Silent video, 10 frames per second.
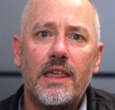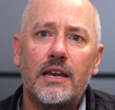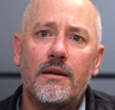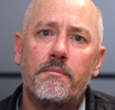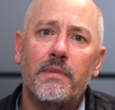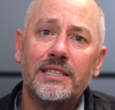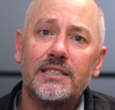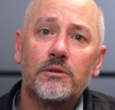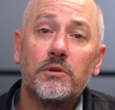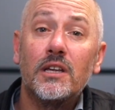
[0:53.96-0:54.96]
then mix
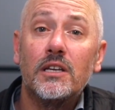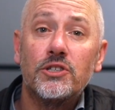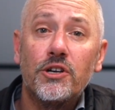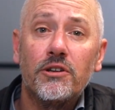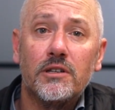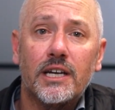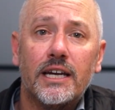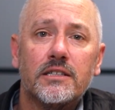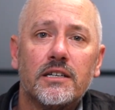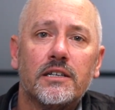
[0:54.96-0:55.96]
that with the internal
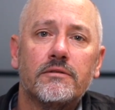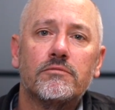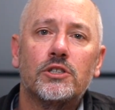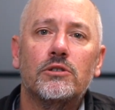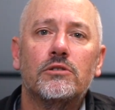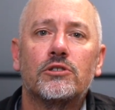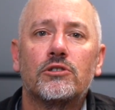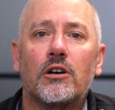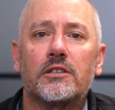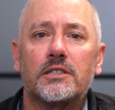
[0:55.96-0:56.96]
data to
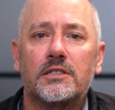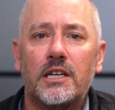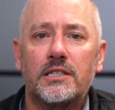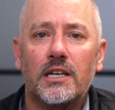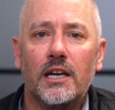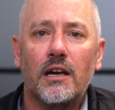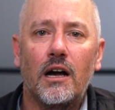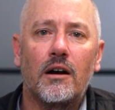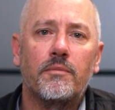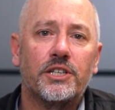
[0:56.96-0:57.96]
start assessing
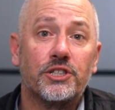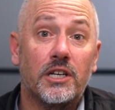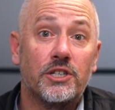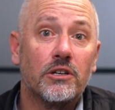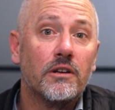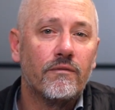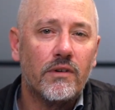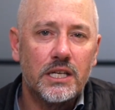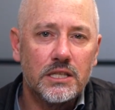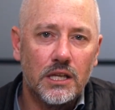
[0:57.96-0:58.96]
how much they should
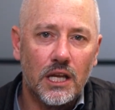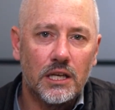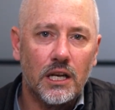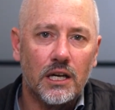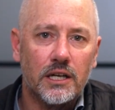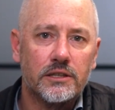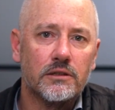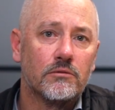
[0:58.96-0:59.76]
invest in that client,